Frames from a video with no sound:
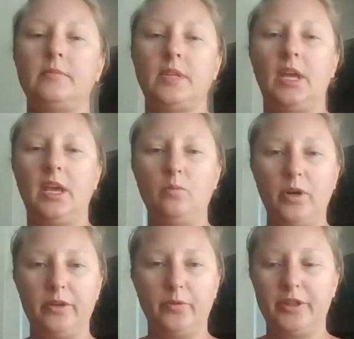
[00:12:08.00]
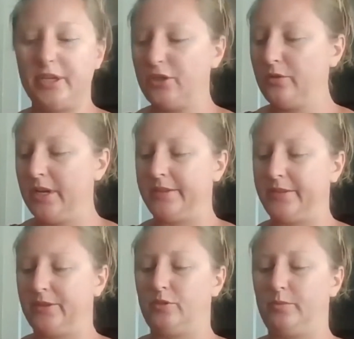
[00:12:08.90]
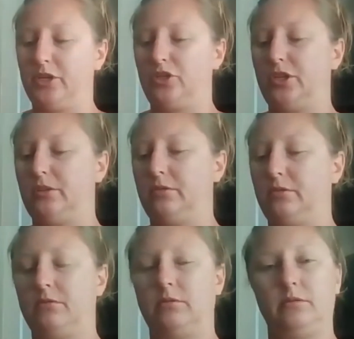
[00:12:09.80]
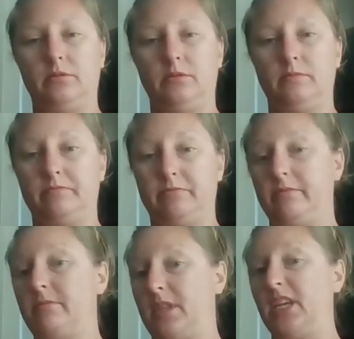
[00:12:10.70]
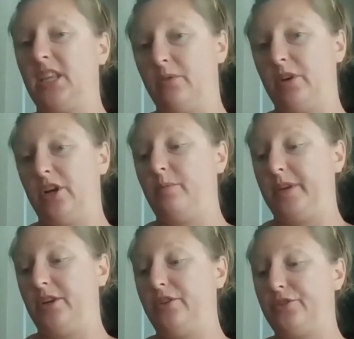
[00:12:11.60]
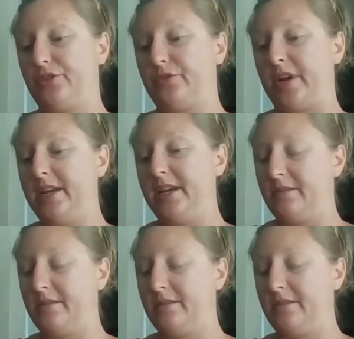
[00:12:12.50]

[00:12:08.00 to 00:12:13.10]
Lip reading: And what were they doing at the soup kitchen? I think they were helping others, right?